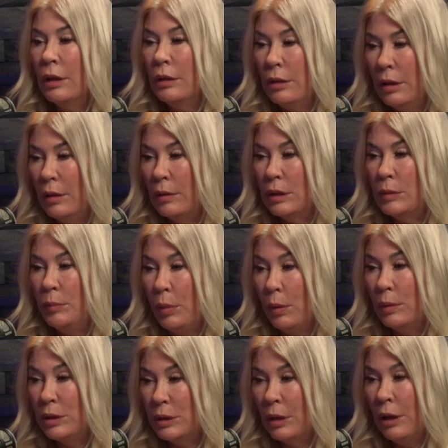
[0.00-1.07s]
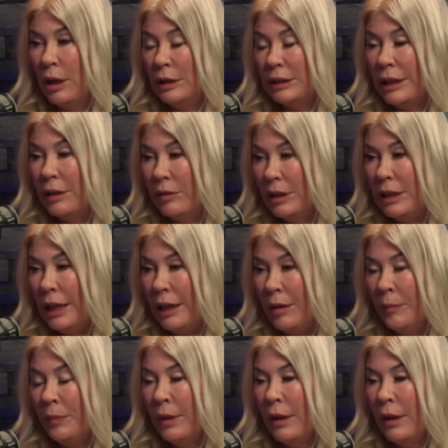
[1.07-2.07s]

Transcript: to those both salons every day.